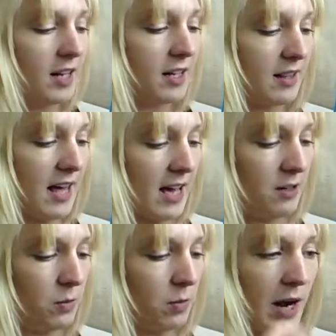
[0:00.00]

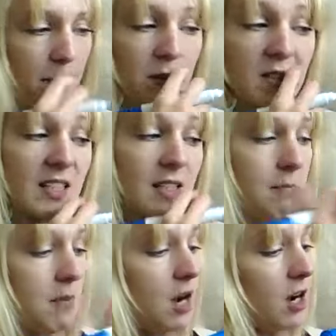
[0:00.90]
Then what happens is
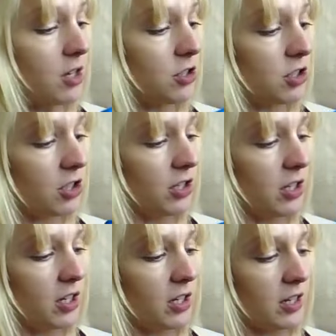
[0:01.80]
in March,
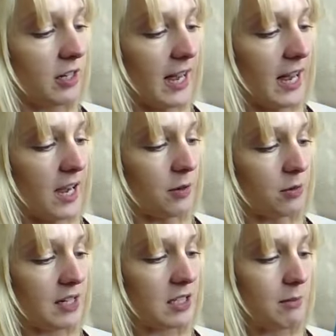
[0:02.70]
you now
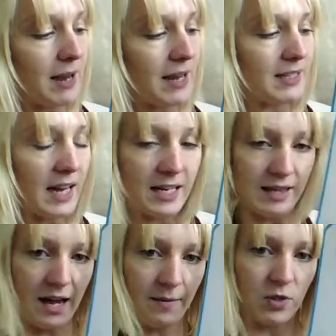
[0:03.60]
need to maintain that.